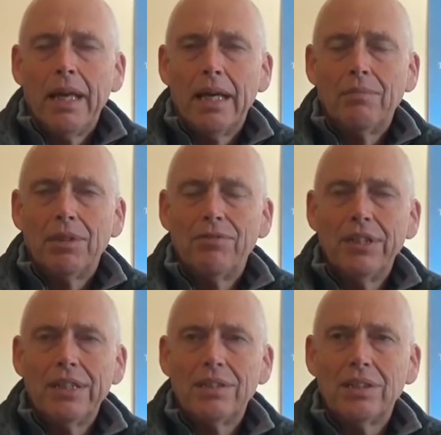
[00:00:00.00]
The
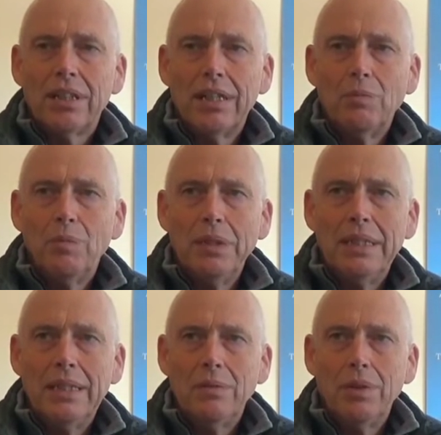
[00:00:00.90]
first time we
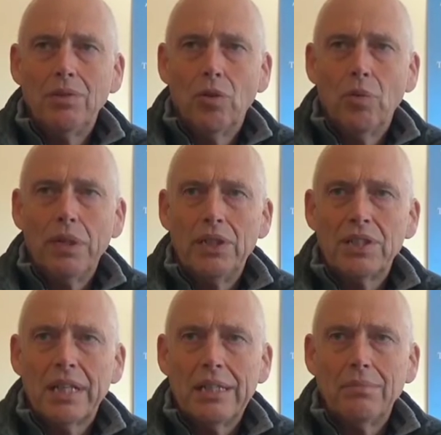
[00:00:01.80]
did it, we thought we'd
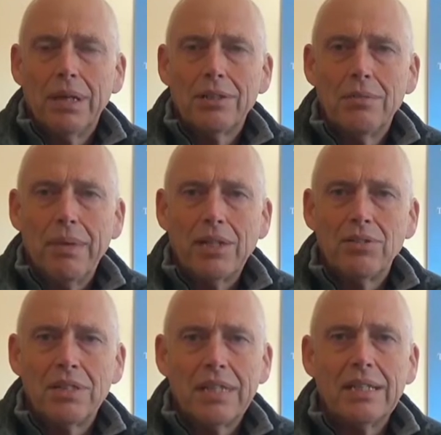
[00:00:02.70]
just get it past the
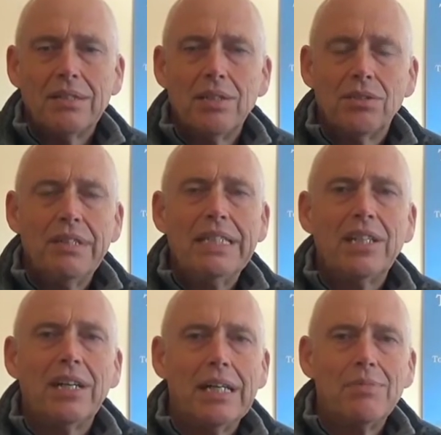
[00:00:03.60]
mattress test. There's three
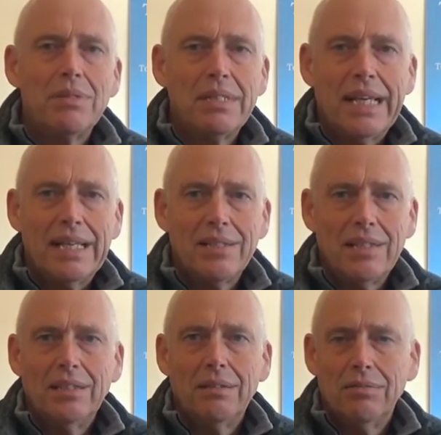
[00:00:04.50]
types of tests
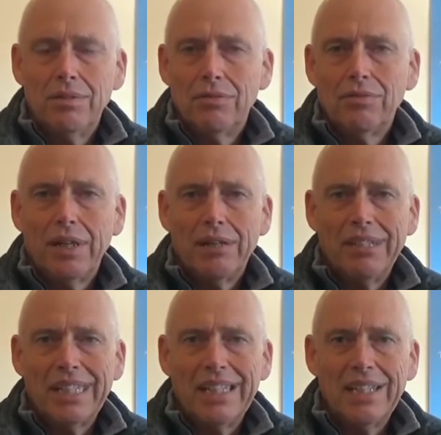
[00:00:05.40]
in the fire
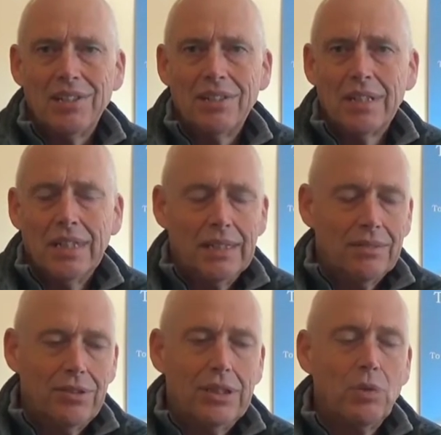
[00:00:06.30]
regulations.
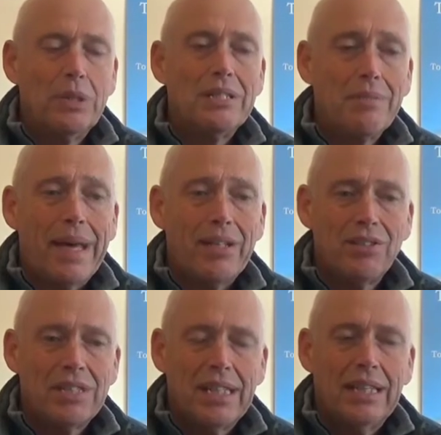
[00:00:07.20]
First one is the
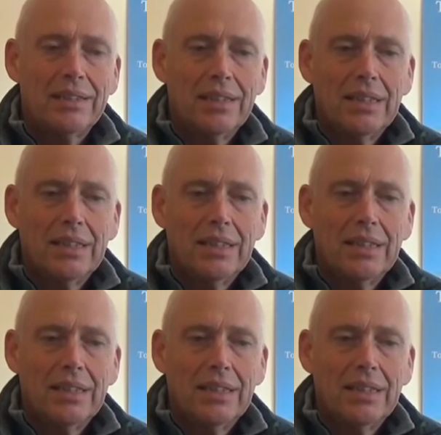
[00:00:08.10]
mattress test,